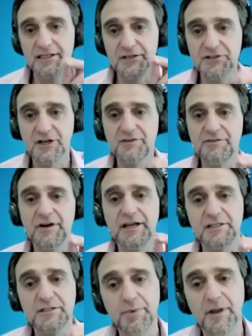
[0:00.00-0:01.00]
In Genre
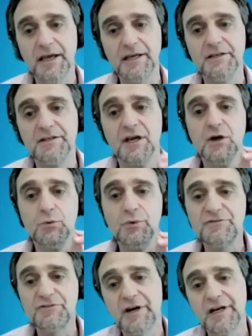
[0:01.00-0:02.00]
Explained,
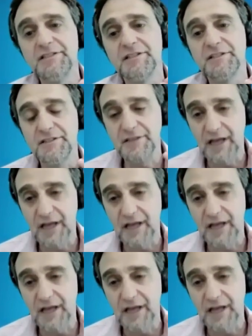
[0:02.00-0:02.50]
we've tried to